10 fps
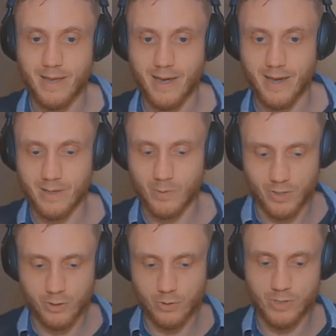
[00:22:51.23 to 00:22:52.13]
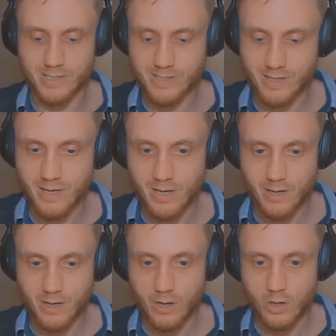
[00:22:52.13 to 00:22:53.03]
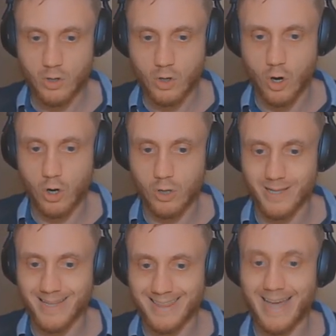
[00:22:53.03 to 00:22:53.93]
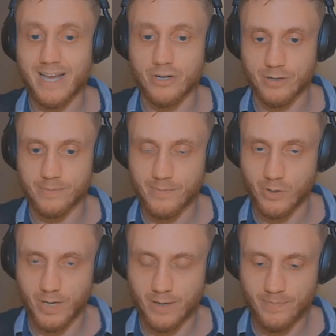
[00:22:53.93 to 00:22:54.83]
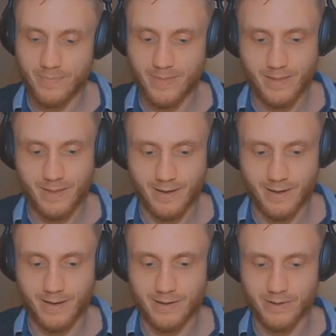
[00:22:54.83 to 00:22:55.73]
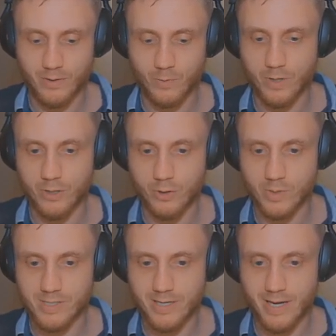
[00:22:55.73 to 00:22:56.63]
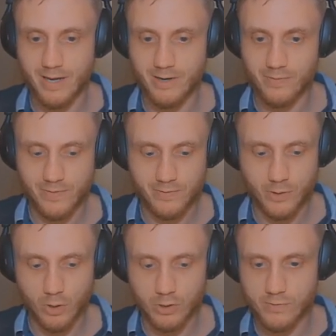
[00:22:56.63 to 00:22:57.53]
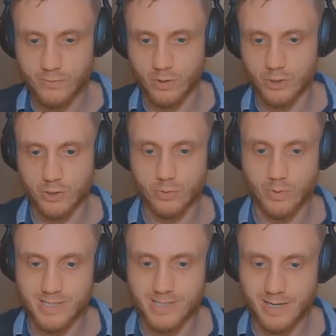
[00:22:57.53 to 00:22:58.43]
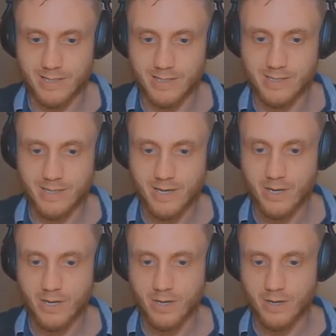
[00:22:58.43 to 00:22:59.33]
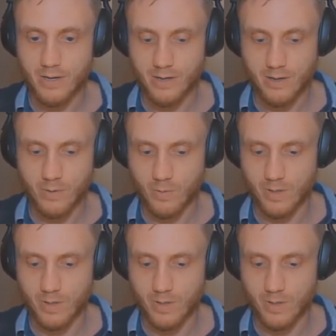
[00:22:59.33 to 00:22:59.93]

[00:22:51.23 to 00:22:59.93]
And then we're going to do this call lander. Okay. And we're going to do once again, $50 for 120 seconds. We're